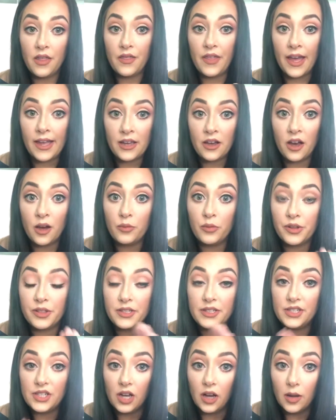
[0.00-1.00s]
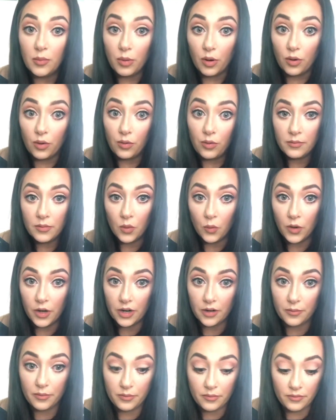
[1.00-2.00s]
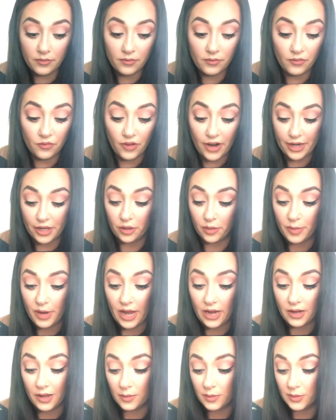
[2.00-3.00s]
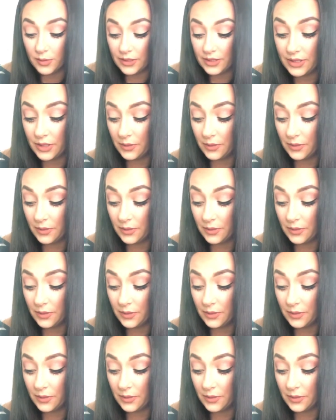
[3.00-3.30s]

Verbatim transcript: they come with double what a regular pack comes with.